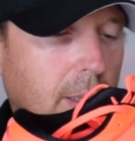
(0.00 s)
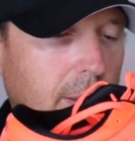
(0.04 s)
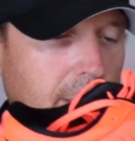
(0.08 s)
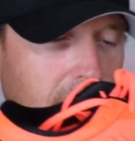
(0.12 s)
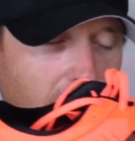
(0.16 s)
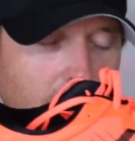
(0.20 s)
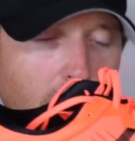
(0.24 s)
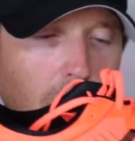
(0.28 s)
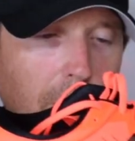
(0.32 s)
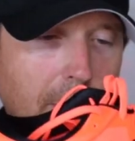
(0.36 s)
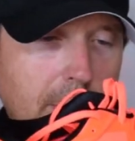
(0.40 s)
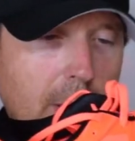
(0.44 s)

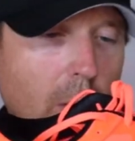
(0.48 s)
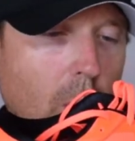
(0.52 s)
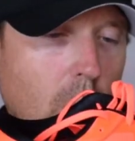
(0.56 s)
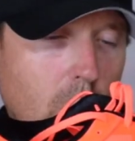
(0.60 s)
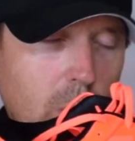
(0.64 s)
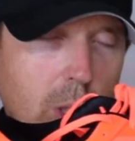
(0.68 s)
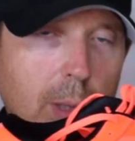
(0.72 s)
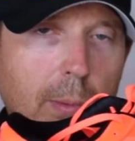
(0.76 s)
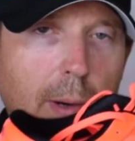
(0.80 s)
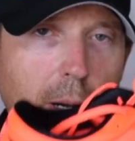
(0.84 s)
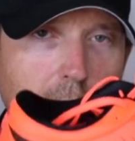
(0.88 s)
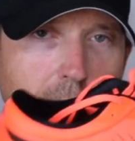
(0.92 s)
This will be
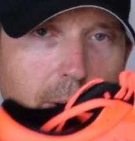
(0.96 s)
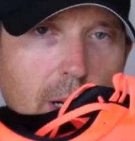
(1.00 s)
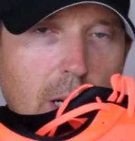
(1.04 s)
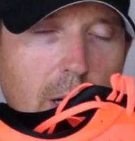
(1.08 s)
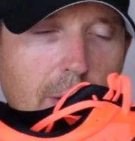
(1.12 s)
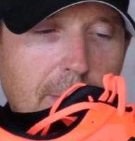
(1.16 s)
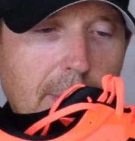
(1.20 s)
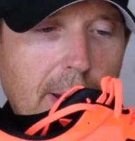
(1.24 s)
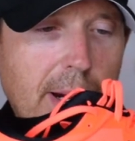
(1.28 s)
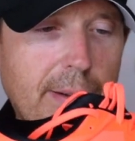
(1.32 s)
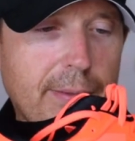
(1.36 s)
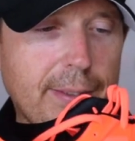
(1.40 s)
awesome over a
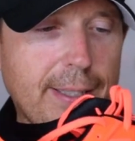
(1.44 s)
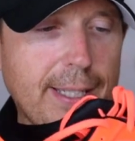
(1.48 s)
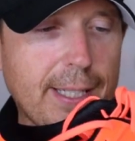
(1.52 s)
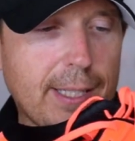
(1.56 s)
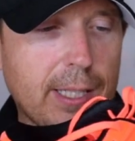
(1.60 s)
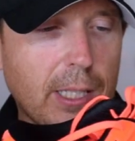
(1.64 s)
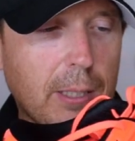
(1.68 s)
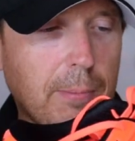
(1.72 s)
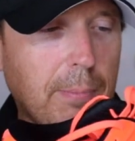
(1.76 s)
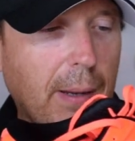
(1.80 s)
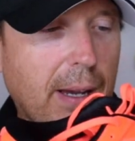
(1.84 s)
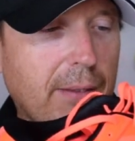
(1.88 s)
half marathon
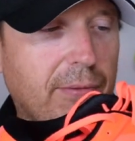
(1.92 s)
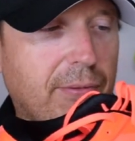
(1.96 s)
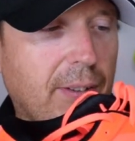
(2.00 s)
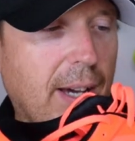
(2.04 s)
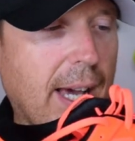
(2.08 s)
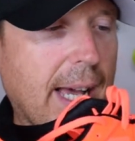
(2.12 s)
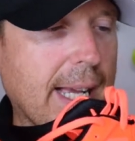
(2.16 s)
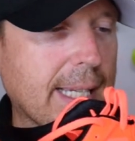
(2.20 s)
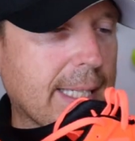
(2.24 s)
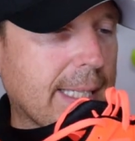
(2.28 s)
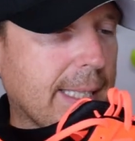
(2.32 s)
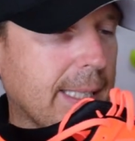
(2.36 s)
distance. But
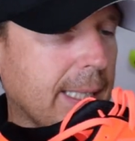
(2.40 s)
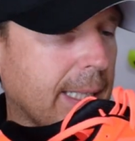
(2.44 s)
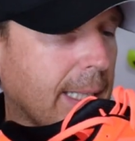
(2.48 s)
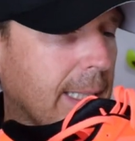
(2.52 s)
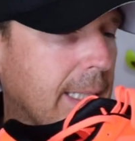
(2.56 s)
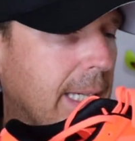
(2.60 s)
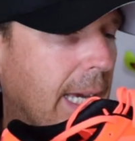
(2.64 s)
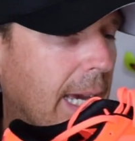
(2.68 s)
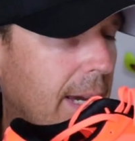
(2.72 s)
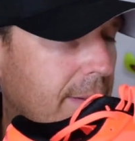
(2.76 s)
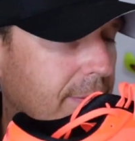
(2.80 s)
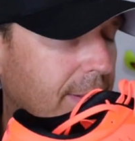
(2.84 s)
for us
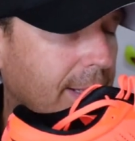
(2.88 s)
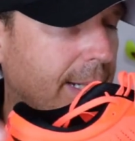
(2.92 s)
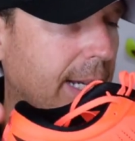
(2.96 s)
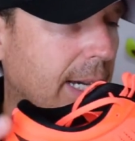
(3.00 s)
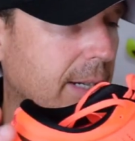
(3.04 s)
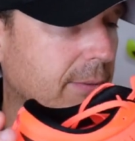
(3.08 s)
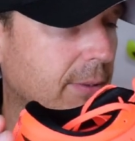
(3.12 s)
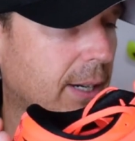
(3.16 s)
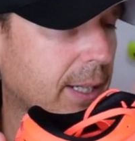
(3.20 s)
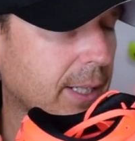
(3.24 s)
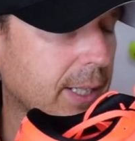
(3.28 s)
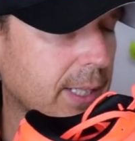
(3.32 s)

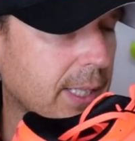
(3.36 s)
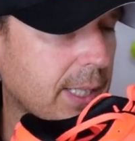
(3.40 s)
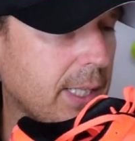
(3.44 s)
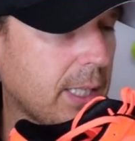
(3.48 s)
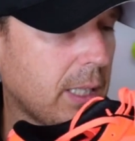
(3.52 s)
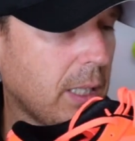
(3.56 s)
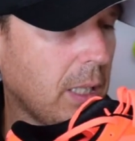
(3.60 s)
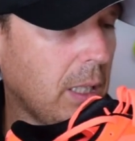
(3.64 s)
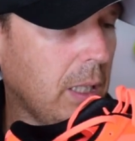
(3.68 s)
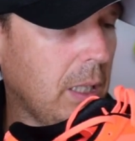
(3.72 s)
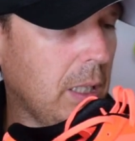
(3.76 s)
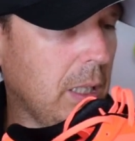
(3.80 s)
everyday
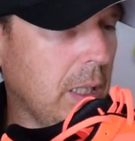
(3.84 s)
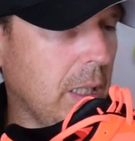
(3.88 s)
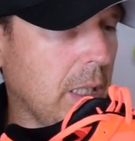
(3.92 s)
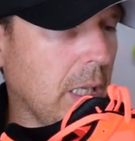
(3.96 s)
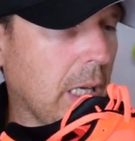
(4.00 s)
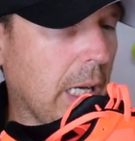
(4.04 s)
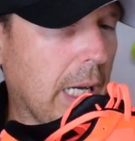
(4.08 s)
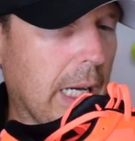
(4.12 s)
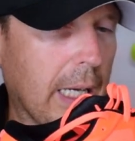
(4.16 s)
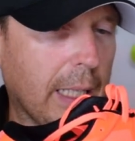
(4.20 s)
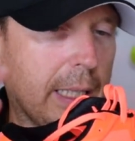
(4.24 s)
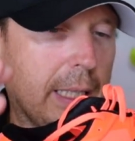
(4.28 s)
runners,
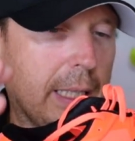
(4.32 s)
I